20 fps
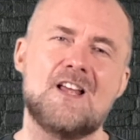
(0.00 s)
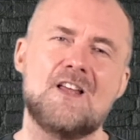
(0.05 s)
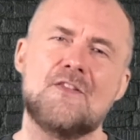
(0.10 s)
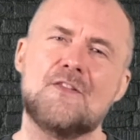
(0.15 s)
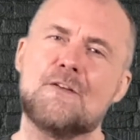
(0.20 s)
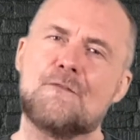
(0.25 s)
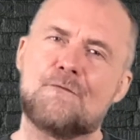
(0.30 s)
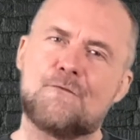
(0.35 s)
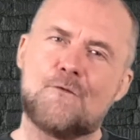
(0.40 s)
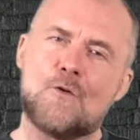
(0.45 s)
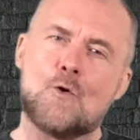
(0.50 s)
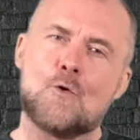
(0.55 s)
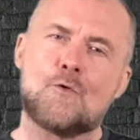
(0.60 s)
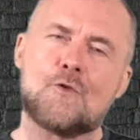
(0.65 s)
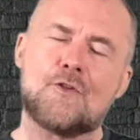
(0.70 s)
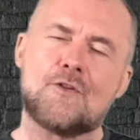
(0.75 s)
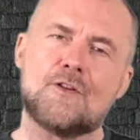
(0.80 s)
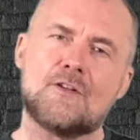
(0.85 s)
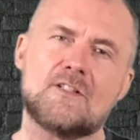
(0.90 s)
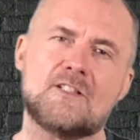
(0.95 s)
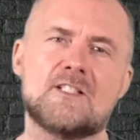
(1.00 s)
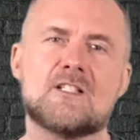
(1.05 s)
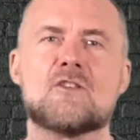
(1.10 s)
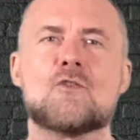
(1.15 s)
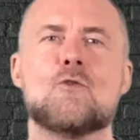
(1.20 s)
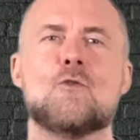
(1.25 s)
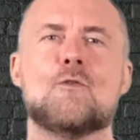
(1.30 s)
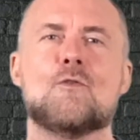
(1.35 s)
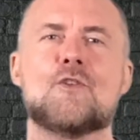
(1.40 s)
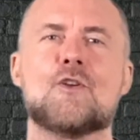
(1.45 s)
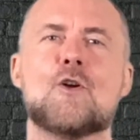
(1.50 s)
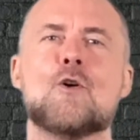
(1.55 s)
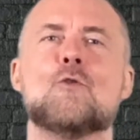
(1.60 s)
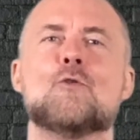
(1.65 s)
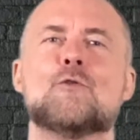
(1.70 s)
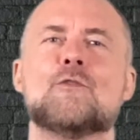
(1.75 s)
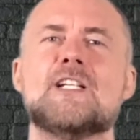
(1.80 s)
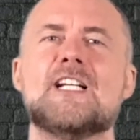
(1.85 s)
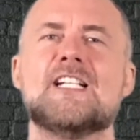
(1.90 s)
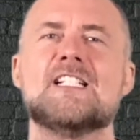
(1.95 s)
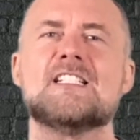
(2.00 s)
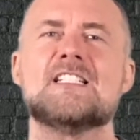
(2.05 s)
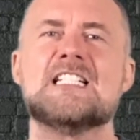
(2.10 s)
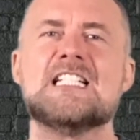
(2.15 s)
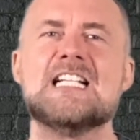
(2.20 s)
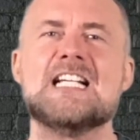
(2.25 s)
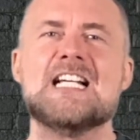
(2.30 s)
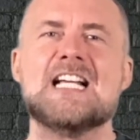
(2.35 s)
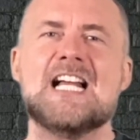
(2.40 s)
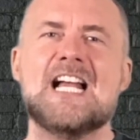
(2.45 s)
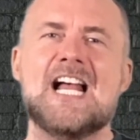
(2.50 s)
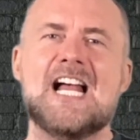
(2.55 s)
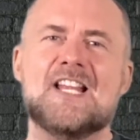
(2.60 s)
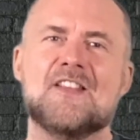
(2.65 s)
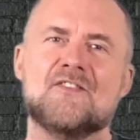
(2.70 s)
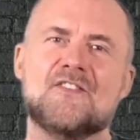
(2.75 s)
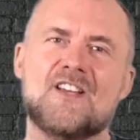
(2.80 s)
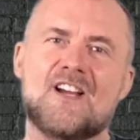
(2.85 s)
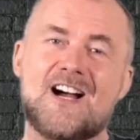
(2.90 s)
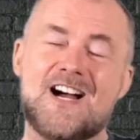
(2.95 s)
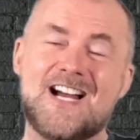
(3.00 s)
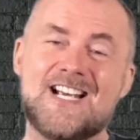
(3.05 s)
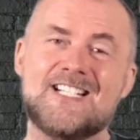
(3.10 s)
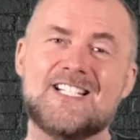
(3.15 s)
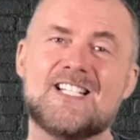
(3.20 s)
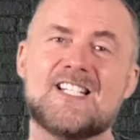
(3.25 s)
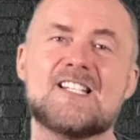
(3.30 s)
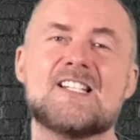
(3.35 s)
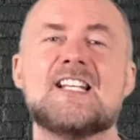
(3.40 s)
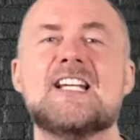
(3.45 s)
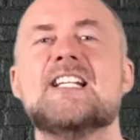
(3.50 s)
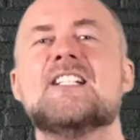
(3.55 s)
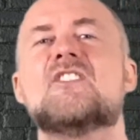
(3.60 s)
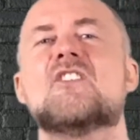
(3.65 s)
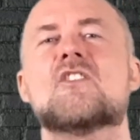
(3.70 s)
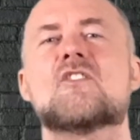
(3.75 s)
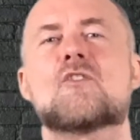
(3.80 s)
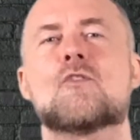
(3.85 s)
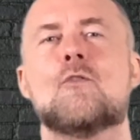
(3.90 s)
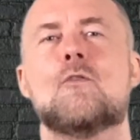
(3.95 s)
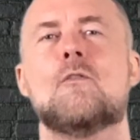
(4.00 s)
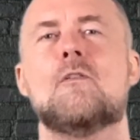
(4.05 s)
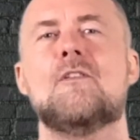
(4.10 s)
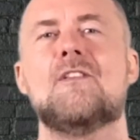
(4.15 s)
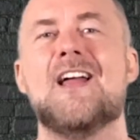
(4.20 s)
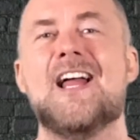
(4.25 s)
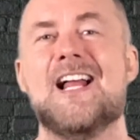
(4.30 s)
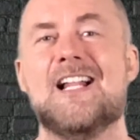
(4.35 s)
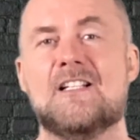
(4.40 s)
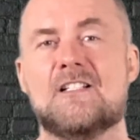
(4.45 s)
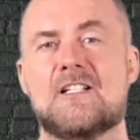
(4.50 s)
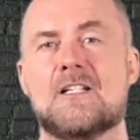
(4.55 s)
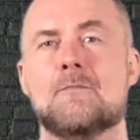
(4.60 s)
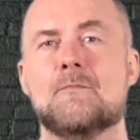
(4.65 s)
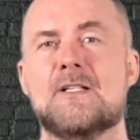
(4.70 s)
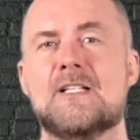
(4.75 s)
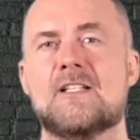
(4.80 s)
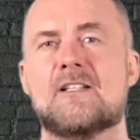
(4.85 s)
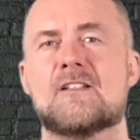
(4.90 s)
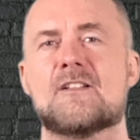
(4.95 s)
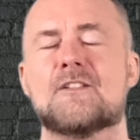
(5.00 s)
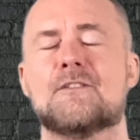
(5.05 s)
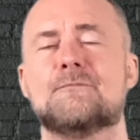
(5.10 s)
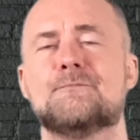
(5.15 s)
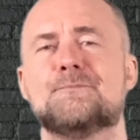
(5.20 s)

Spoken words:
The fourth is called the co-creator. And the highest stage is called the alchemist.